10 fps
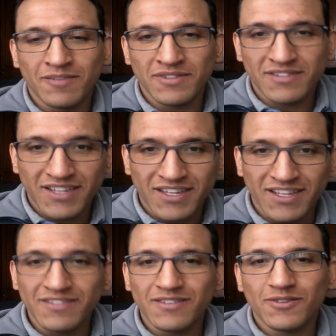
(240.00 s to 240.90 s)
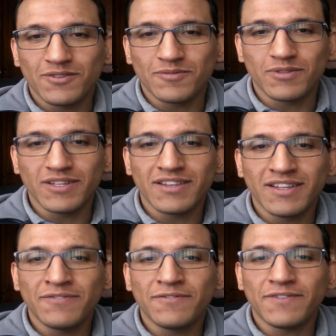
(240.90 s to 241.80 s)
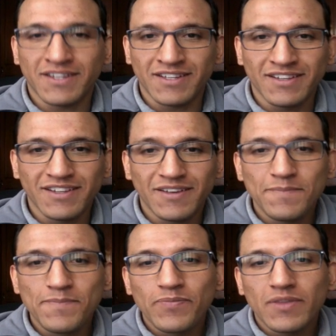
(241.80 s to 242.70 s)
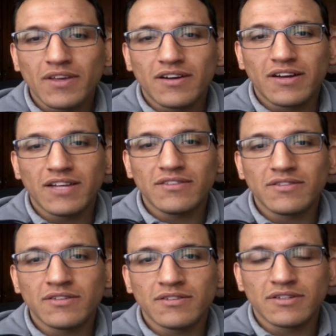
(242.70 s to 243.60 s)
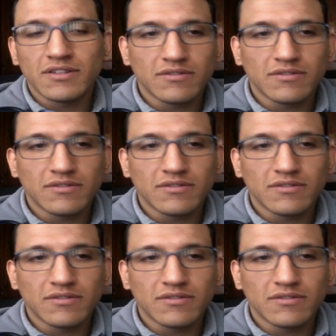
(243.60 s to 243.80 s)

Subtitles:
mistake, it's completely fine. Alright, so